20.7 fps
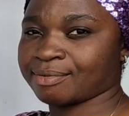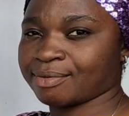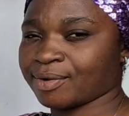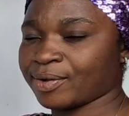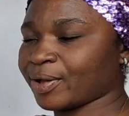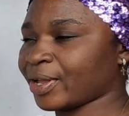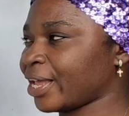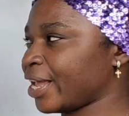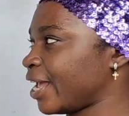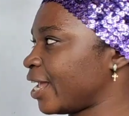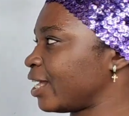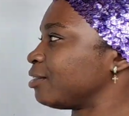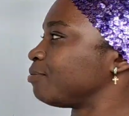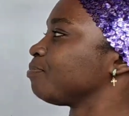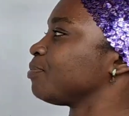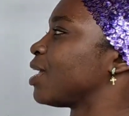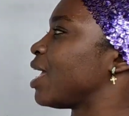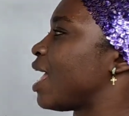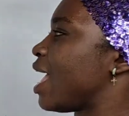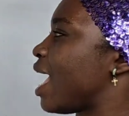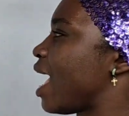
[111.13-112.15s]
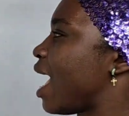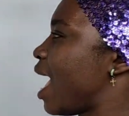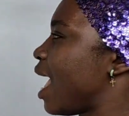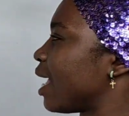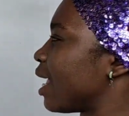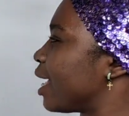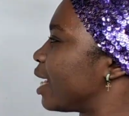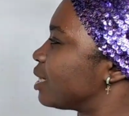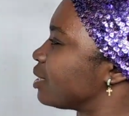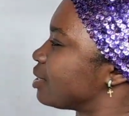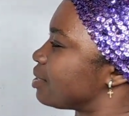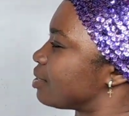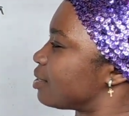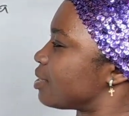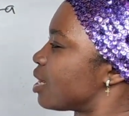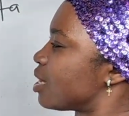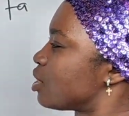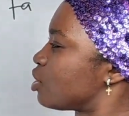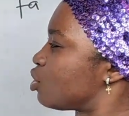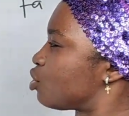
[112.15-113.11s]
okay, I can
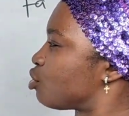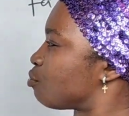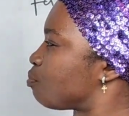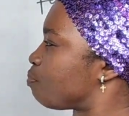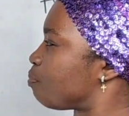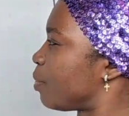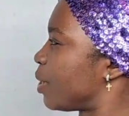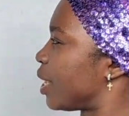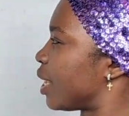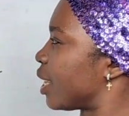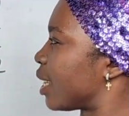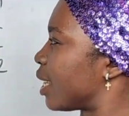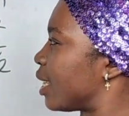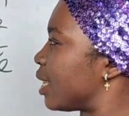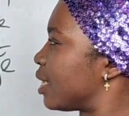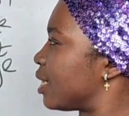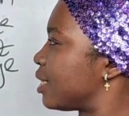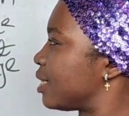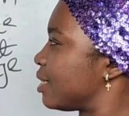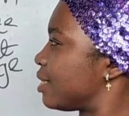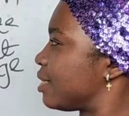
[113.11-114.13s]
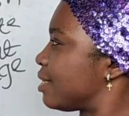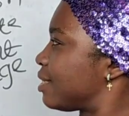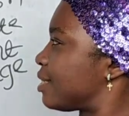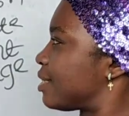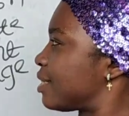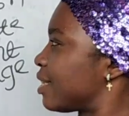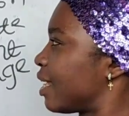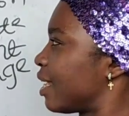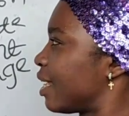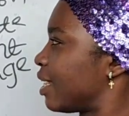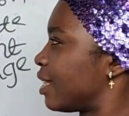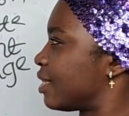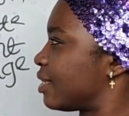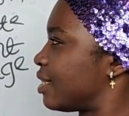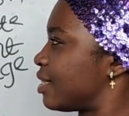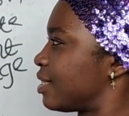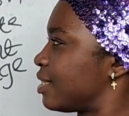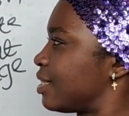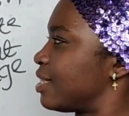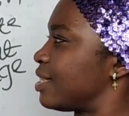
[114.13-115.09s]
decide to pick C.
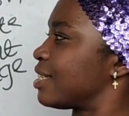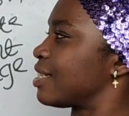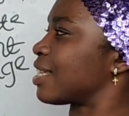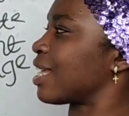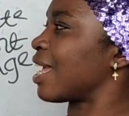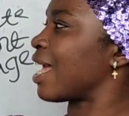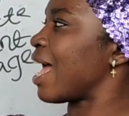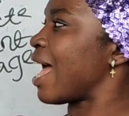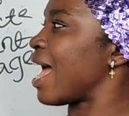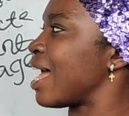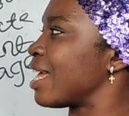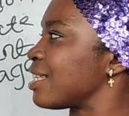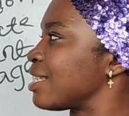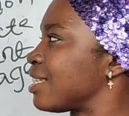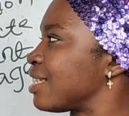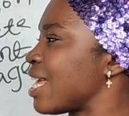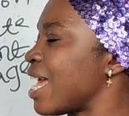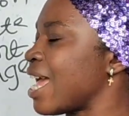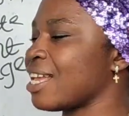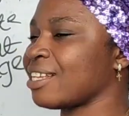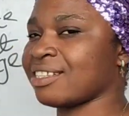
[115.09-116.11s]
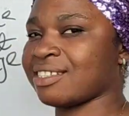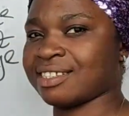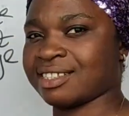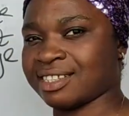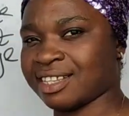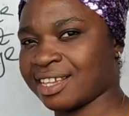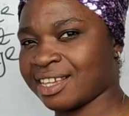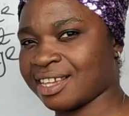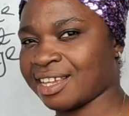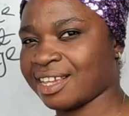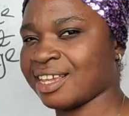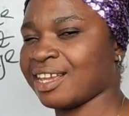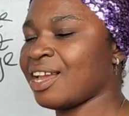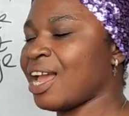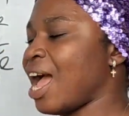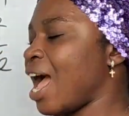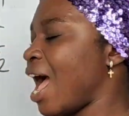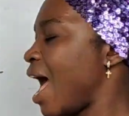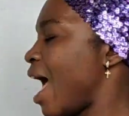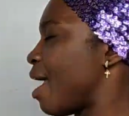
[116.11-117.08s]
This is ka, se, si.
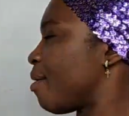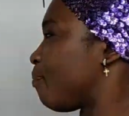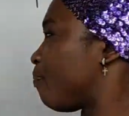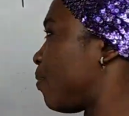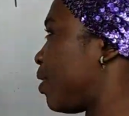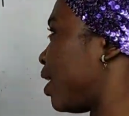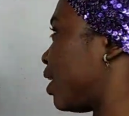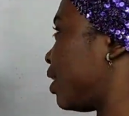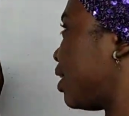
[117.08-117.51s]
I pick